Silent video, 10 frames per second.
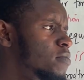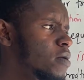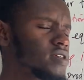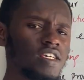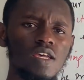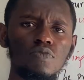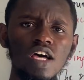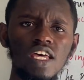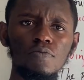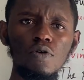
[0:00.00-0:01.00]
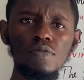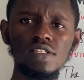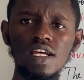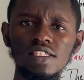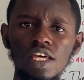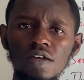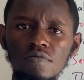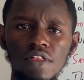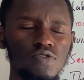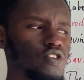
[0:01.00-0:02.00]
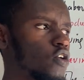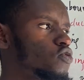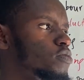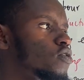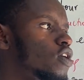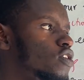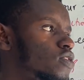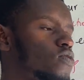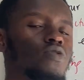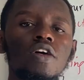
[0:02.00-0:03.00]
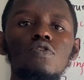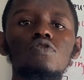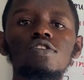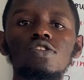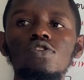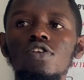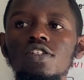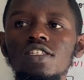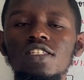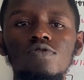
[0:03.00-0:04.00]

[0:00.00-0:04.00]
Remember, as I promised last time that we shall going to be going through the growth theories.